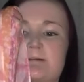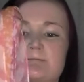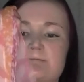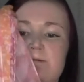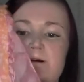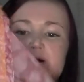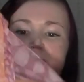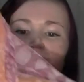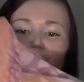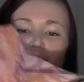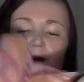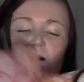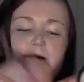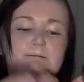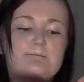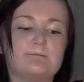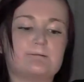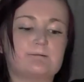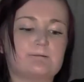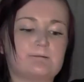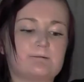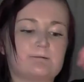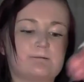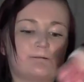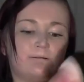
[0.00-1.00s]
and
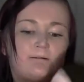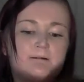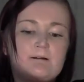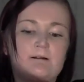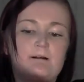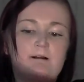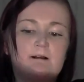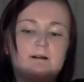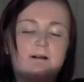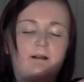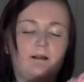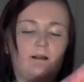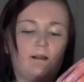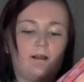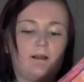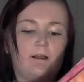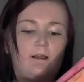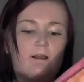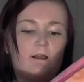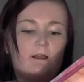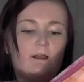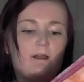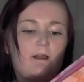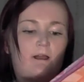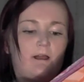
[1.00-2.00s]
purple.
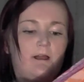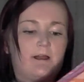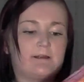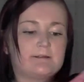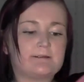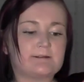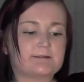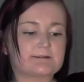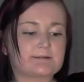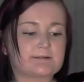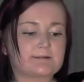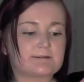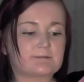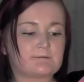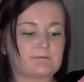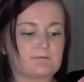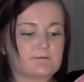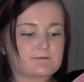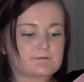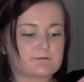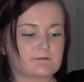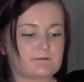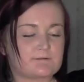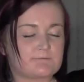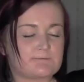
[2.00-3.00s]
And this is
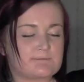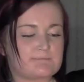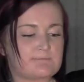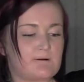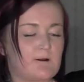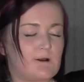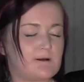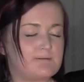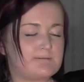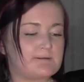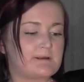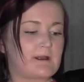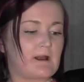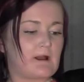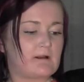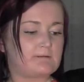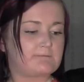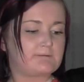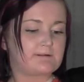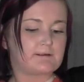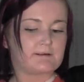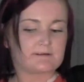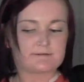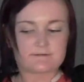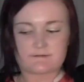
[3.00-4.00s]
also from Urban
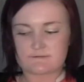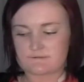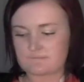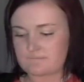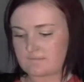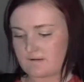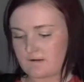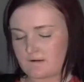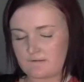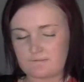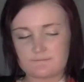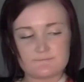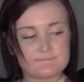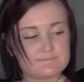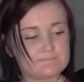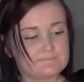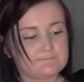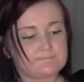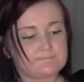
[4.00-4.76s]
Outfitters as well.